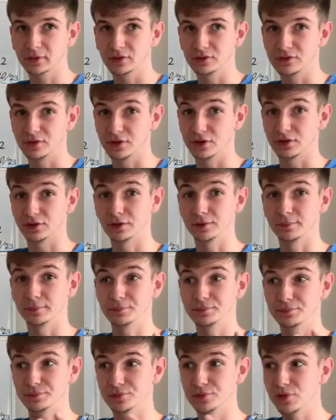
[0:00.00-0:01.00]
a
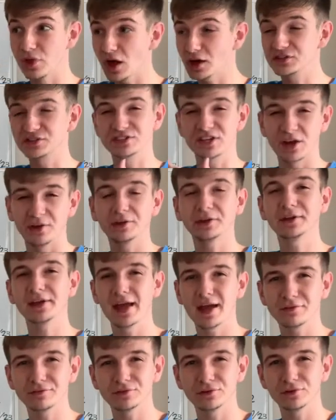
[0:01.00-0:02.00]
lot of selling
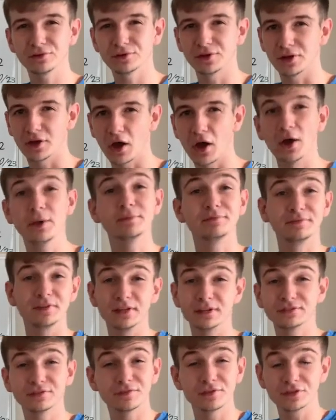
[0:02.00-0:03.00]
after the hype
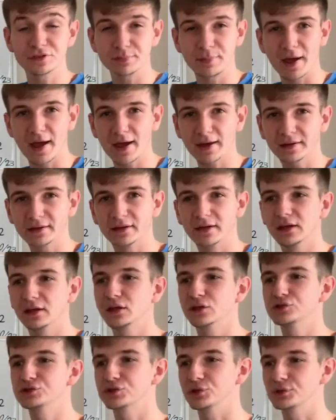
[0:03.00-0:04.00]
phase of the SPAC.
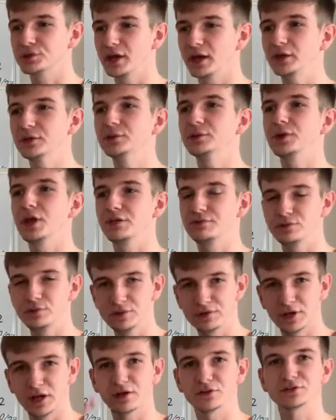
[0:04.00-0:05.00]
So then if you
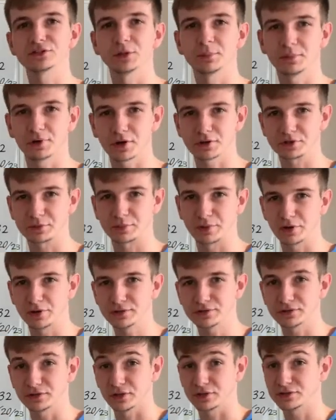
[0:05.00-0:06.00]
can get a suppressed
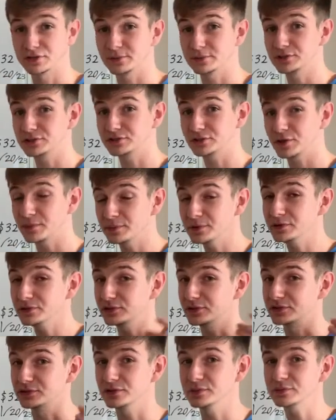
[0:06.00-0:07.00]
price on some of these companies,
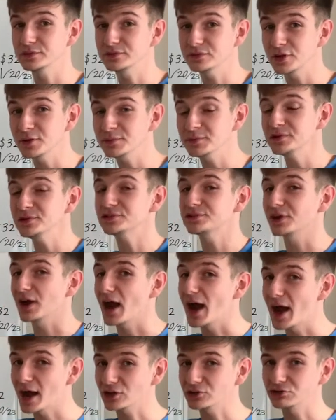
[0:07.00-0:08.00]
because some of these companies are
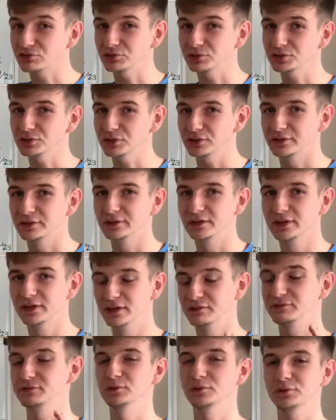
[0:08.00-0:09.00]
actually good.
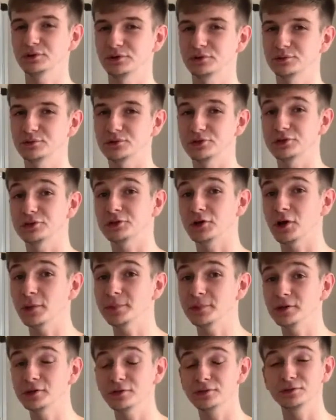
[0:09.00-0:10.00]
If you look into a good
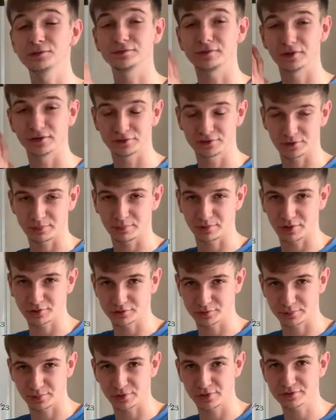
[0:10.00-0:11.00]
company, you find a
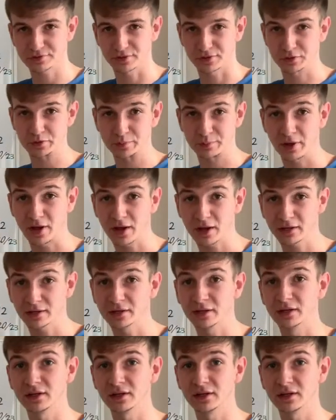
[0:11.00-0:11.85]
suppressed price on a SPAC,